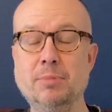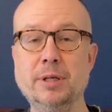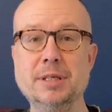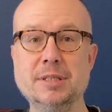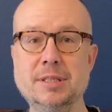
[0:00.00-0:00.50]

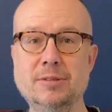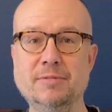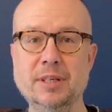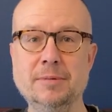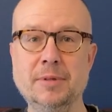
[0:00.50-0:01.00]
bullion
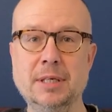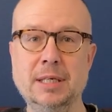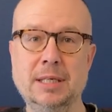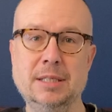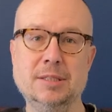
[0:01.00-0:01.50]
silver,
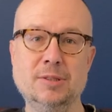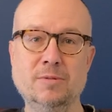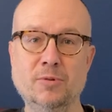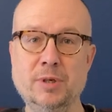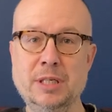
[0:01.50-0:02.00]

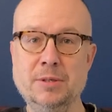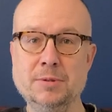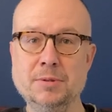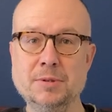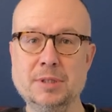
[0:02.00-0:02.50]
silver
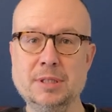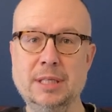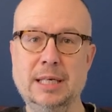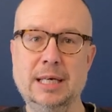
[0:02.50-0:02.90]
eagles,